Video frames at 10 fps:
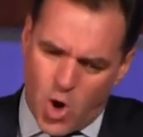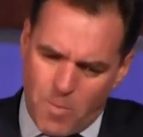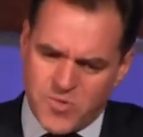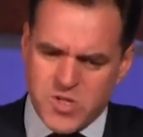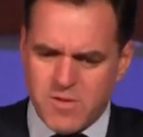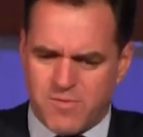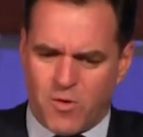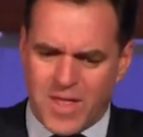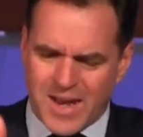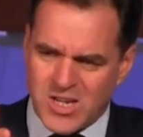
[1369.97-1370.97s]
opting
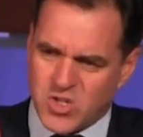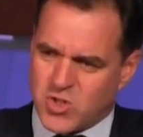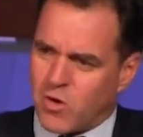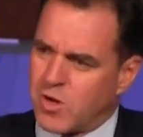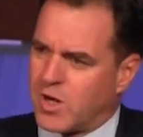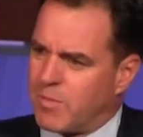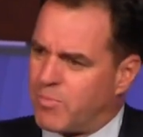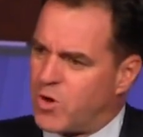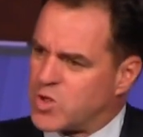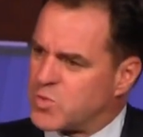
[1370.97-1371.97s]
for that historical
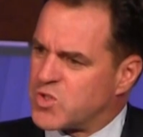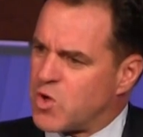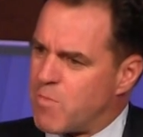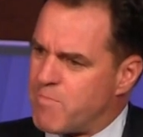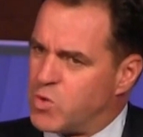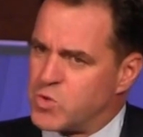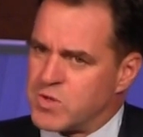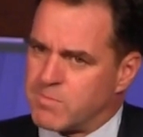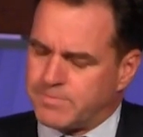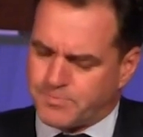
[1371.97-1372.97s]
approach was so
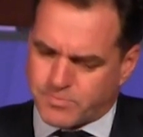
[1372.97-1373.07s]
important.